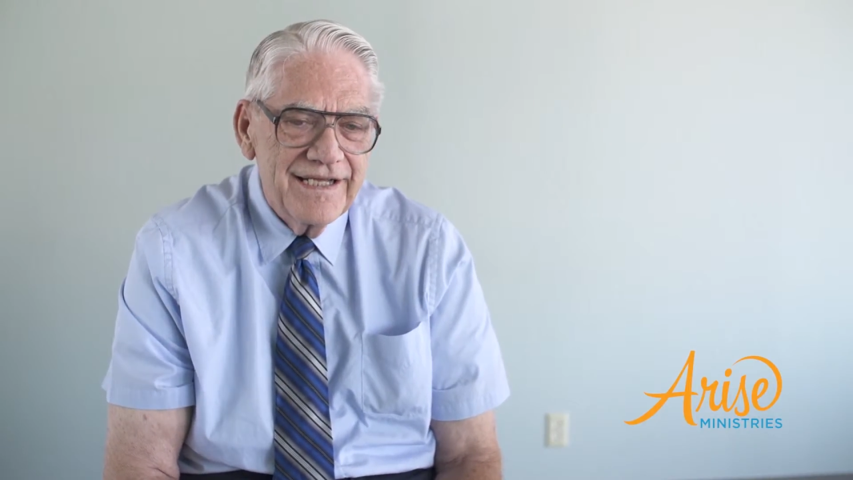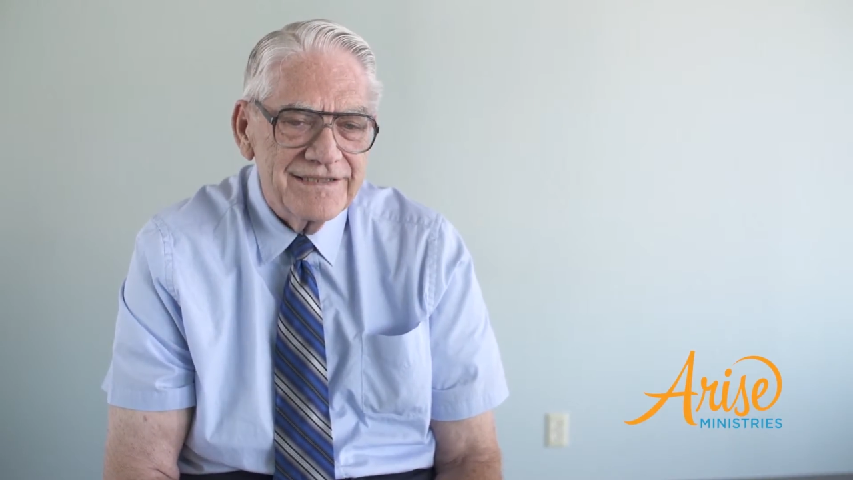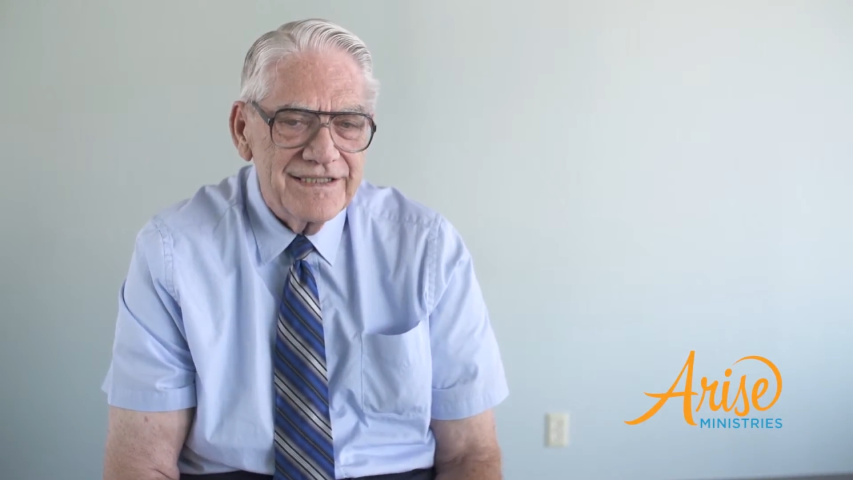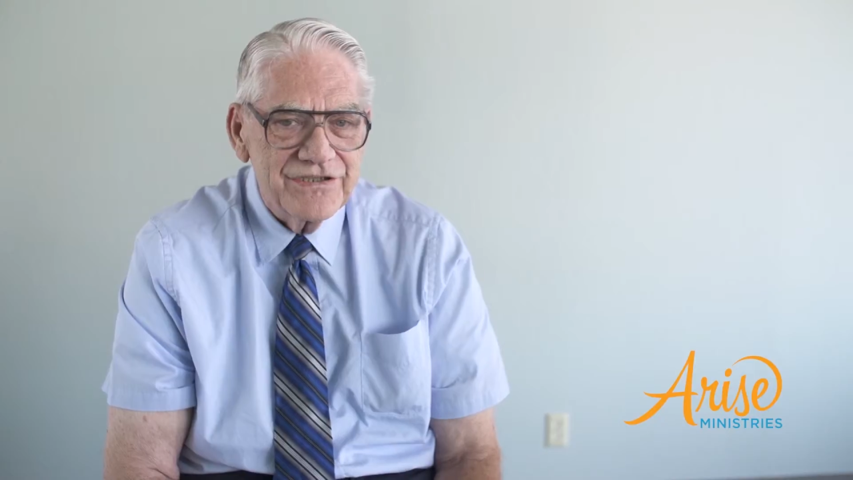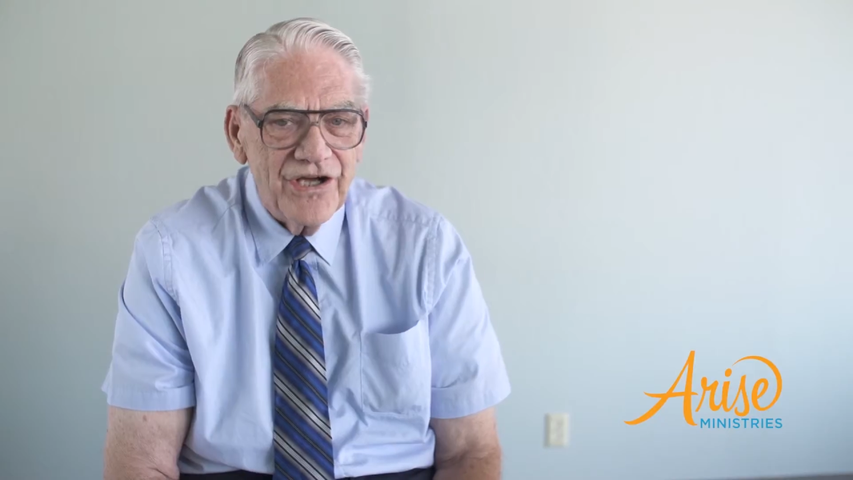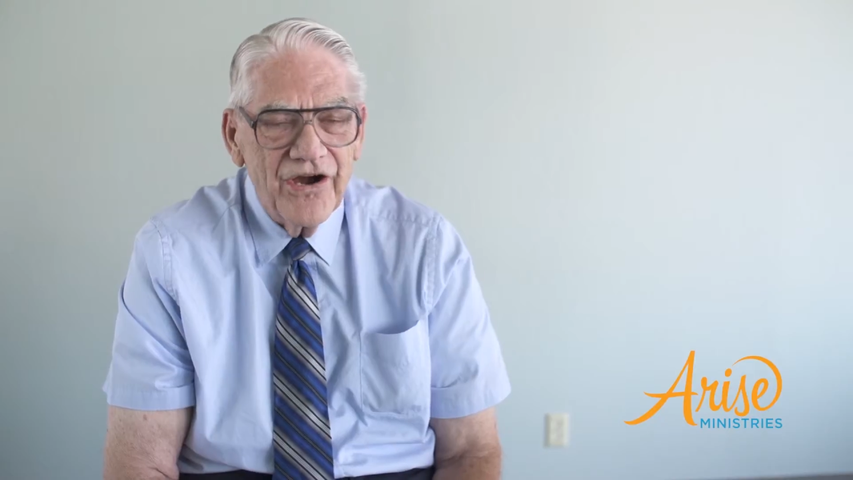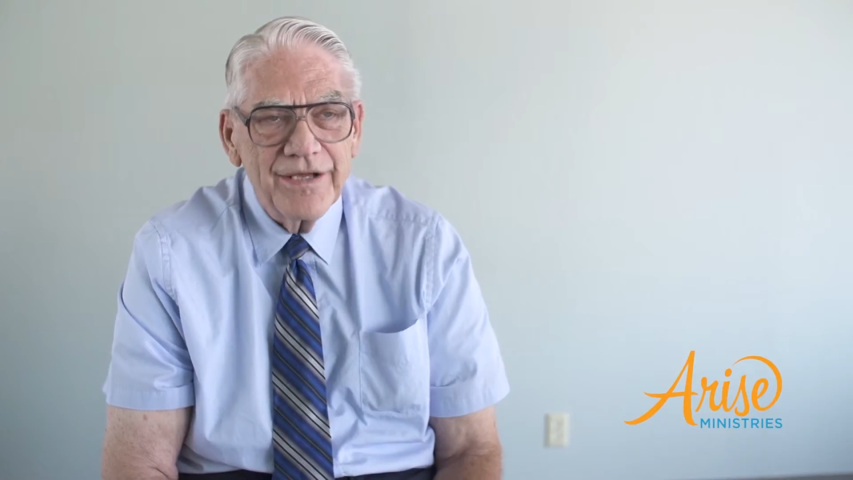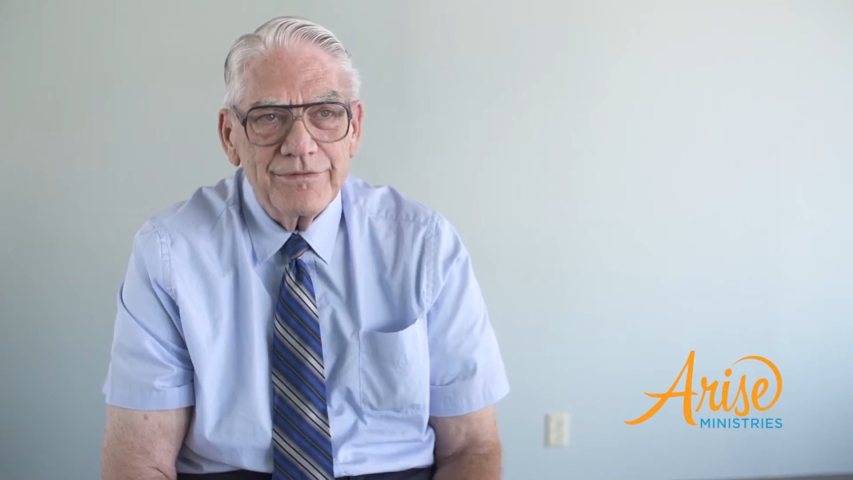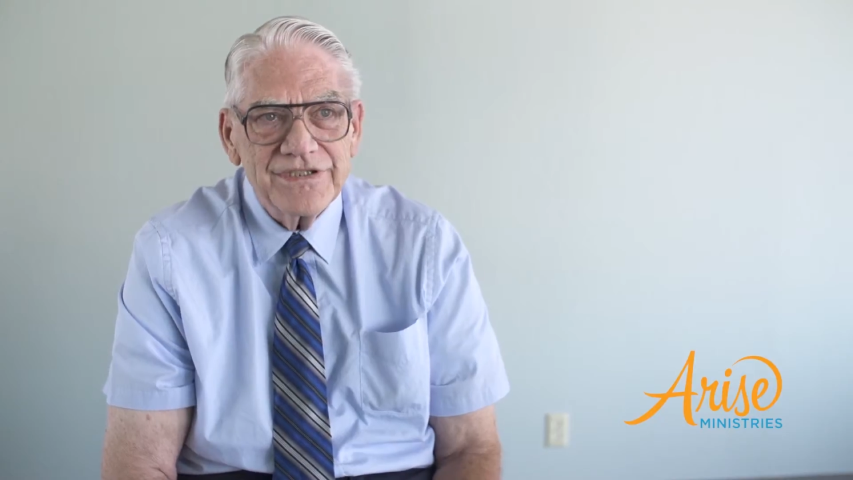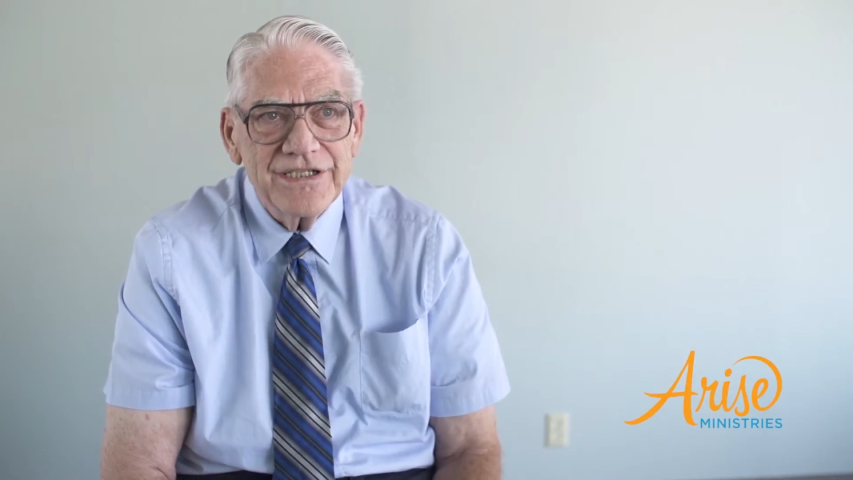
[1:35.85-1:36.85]
It says R
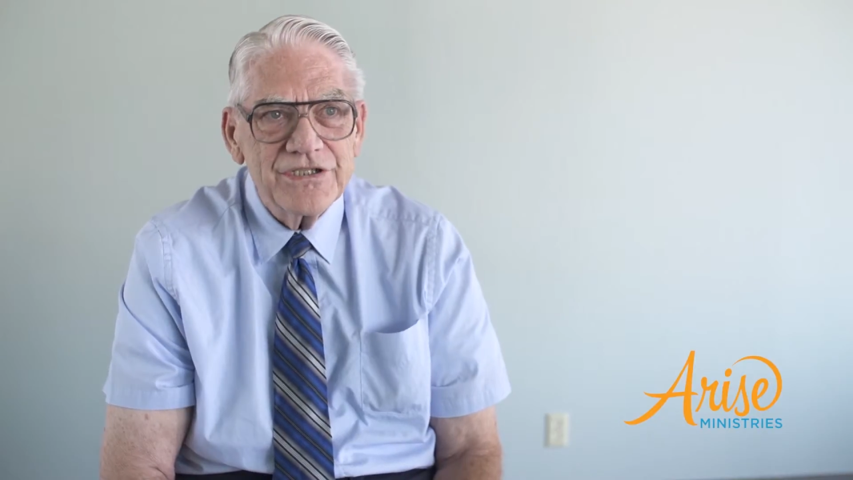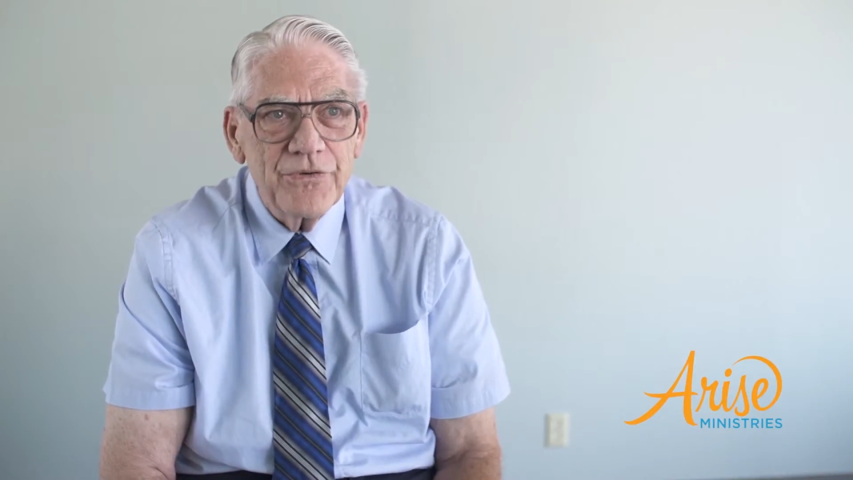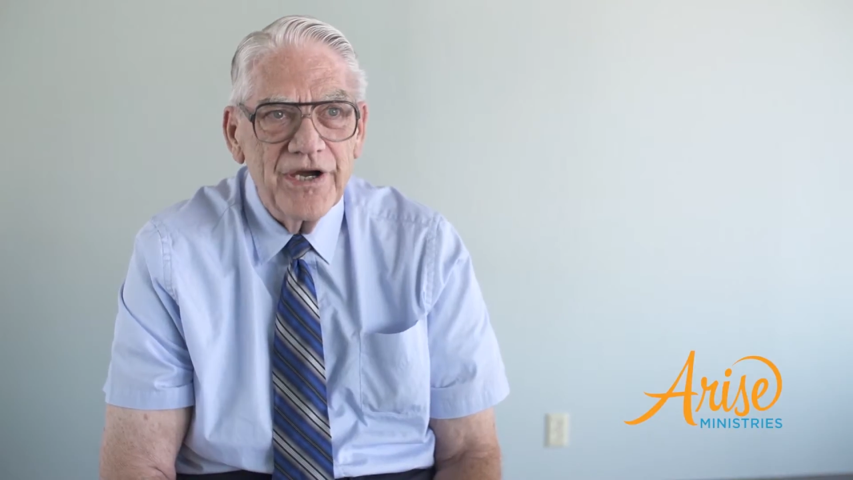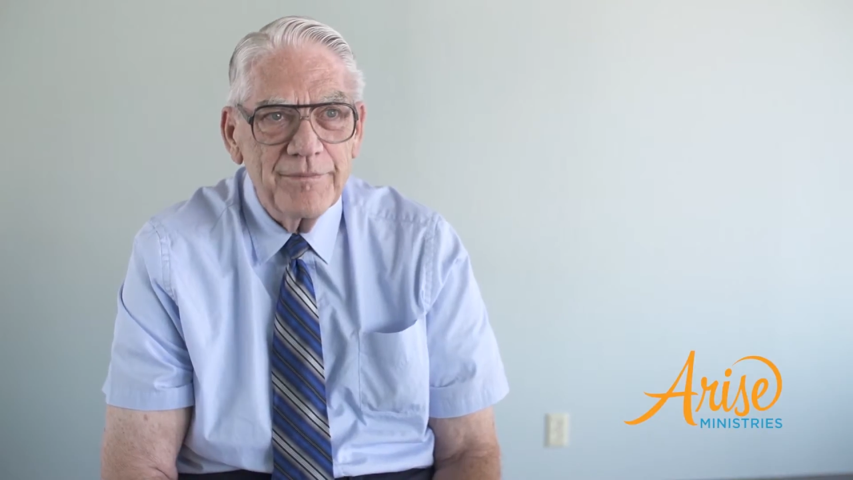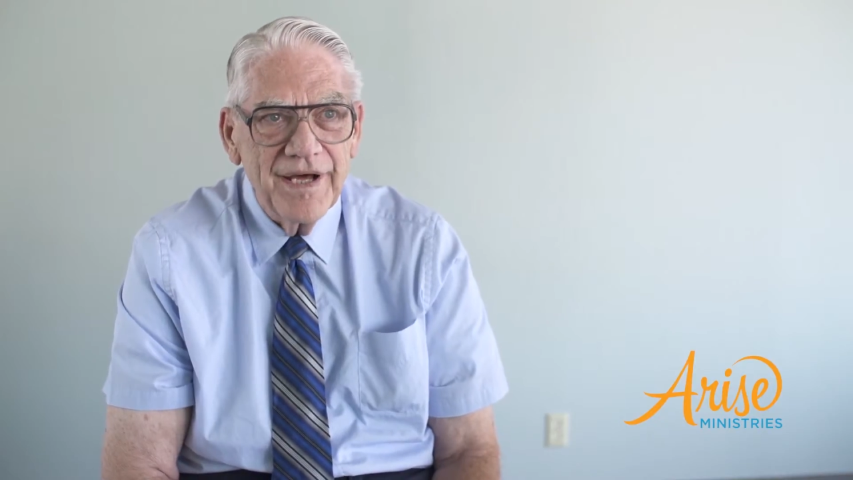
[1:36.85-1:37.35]
equals n squared